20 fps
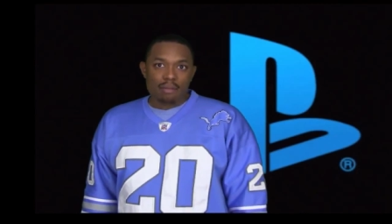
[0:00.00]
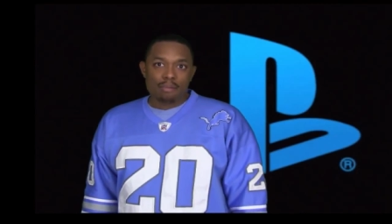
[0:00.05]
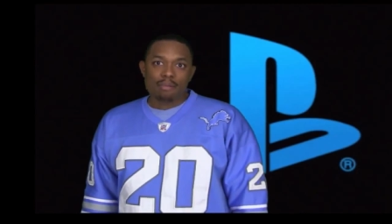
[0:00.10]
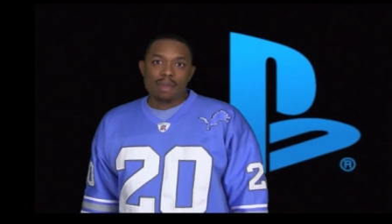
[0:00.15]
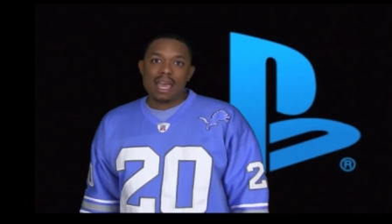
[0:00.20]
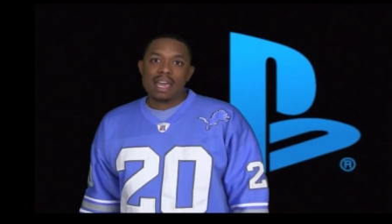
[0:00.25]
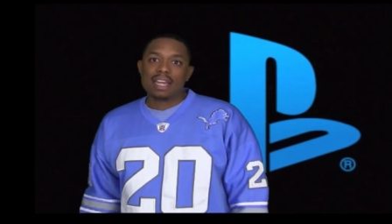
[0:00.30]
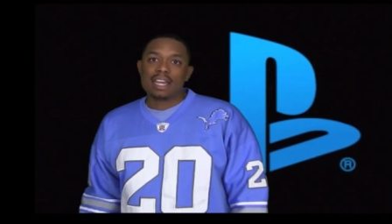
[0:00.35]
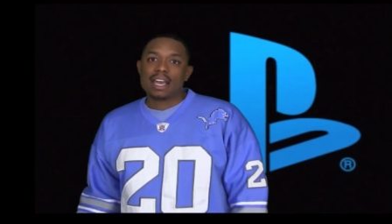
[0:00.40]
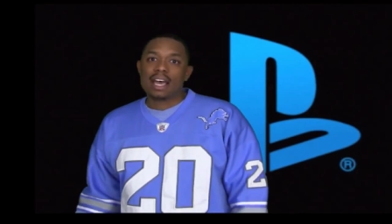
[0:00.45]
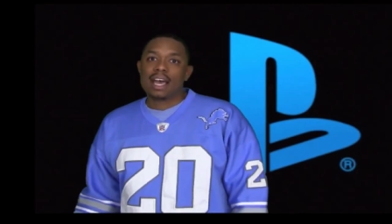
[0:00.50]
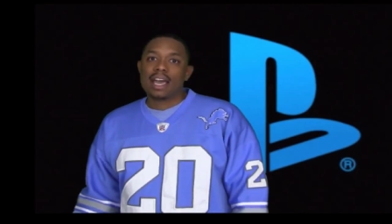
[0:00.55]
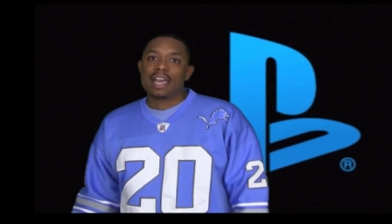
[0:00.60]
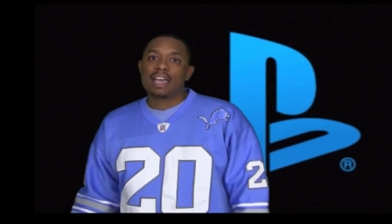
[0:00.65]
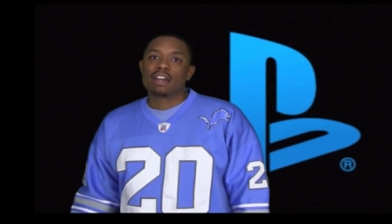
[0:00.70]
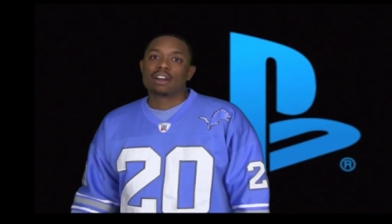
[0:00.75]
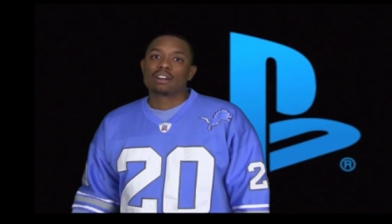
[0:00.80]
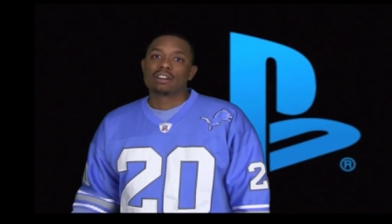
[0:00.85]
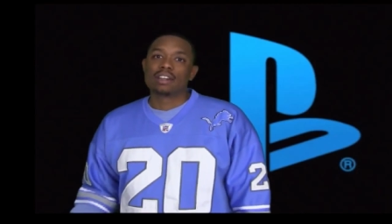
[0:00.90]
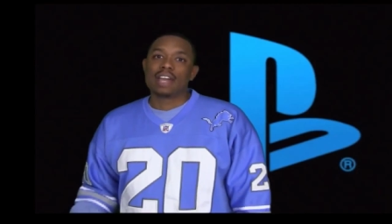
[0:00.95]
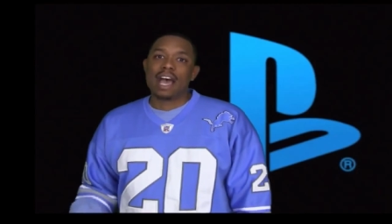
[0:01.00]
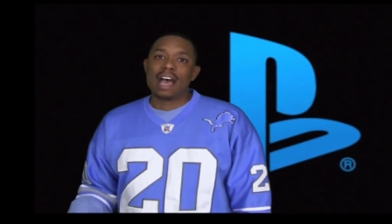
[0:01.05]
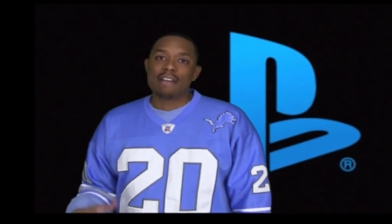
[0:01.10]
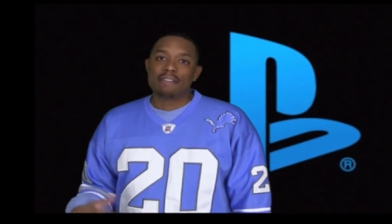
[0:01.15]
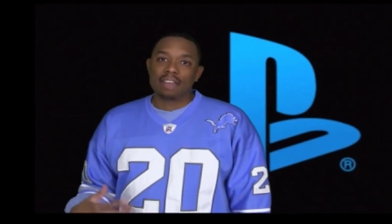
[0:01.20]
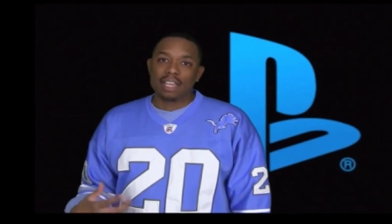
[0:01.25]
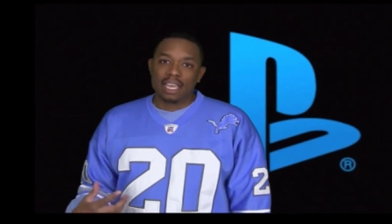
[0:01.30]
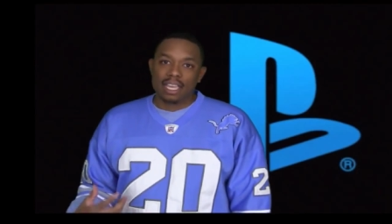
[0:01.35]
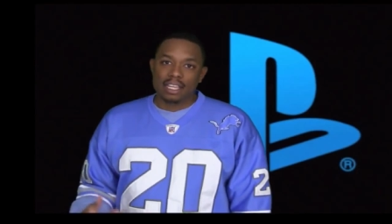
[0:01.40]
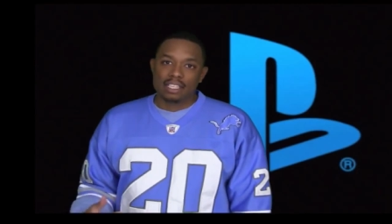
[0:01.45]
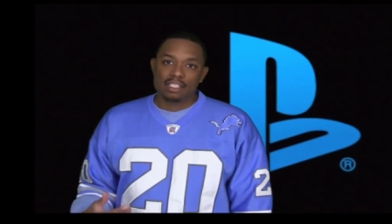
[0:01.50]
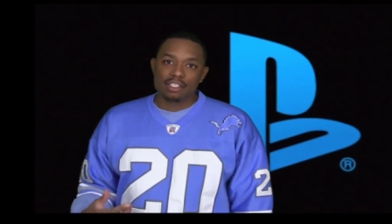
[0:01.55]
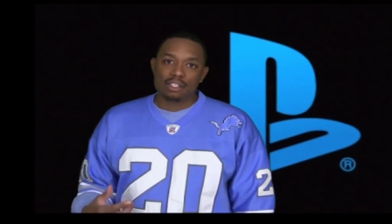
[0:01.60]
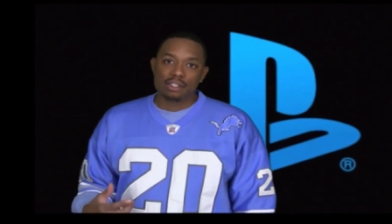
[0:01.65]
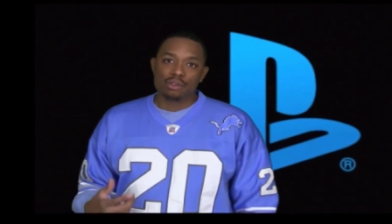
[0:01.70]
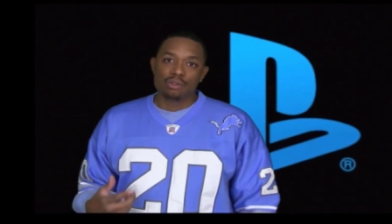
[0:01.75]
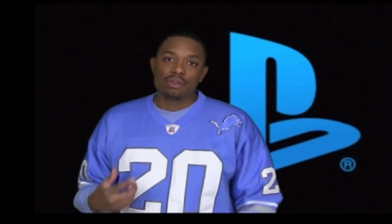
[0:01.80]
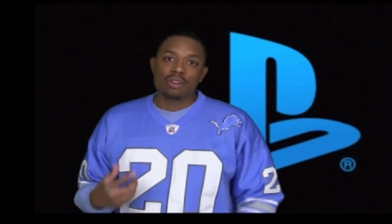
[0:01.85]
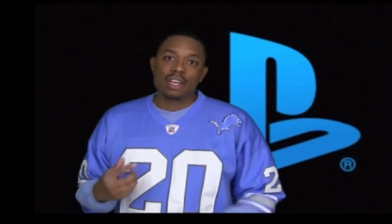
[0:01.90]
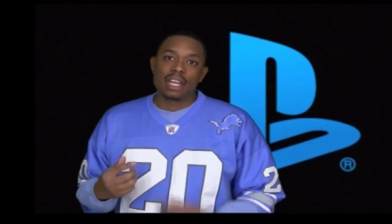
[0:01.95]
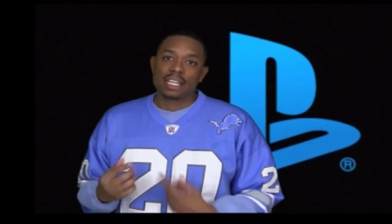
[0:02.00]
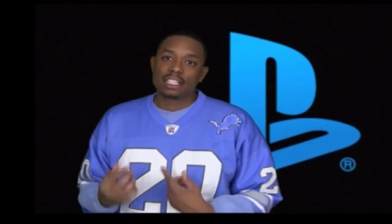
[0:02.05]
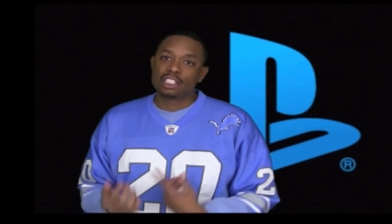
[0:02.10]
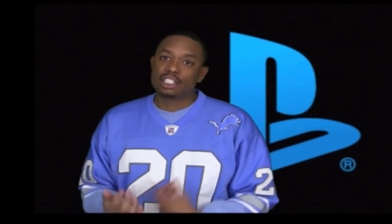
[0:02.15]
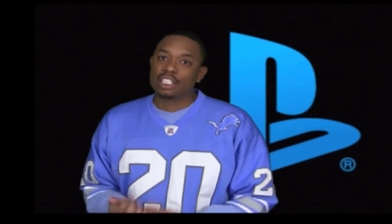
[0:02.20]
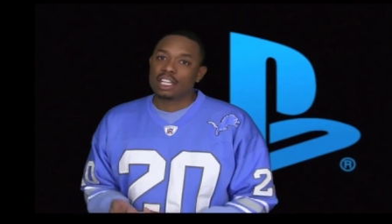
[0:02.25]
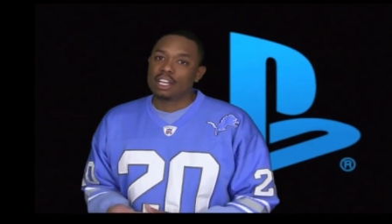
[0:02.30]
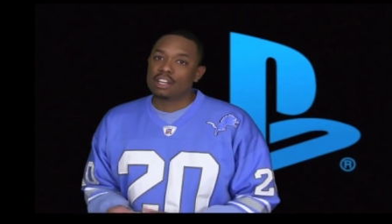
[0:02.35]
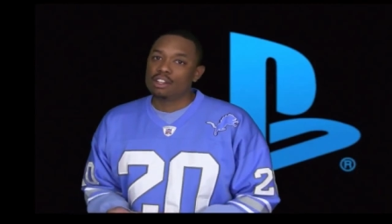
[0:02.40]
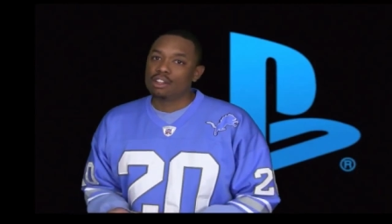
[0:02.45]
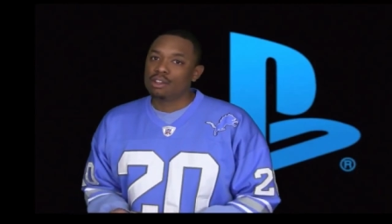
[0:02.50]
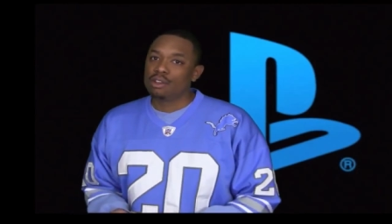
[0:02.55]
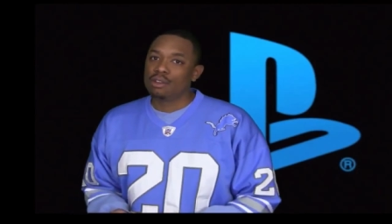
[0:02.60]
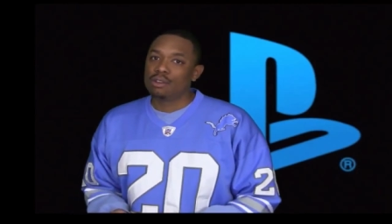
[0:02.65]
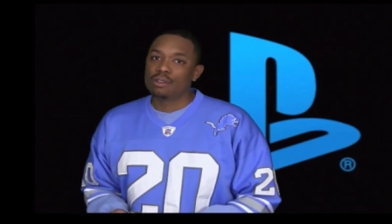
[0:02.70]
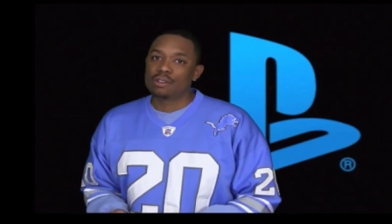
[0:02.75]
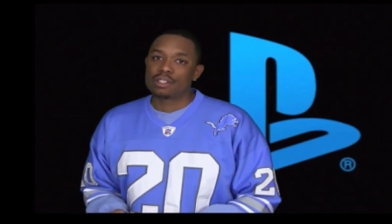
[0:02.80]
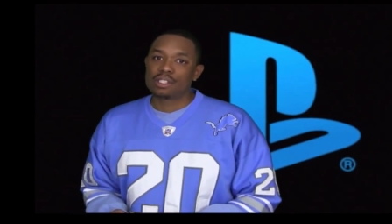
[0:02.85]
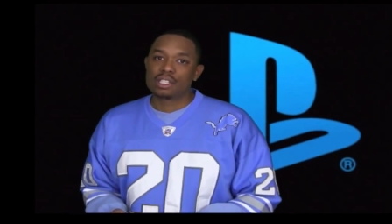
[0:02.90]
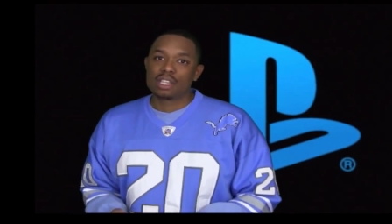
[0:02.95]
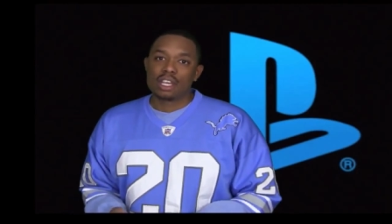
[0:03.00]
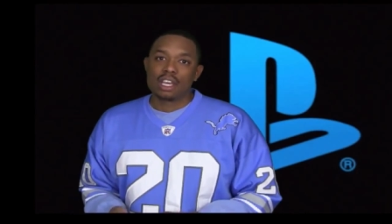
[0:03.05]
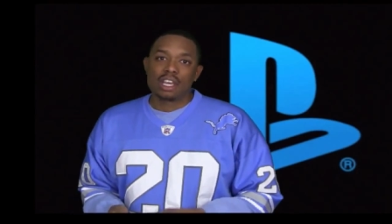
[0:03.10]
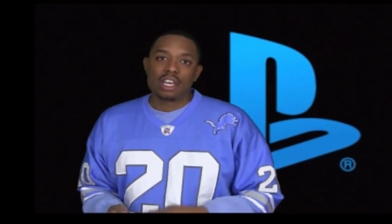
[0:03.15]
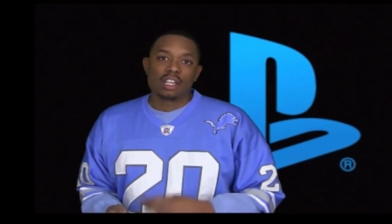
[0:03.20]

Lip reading: Matt and I are diving into next gen news,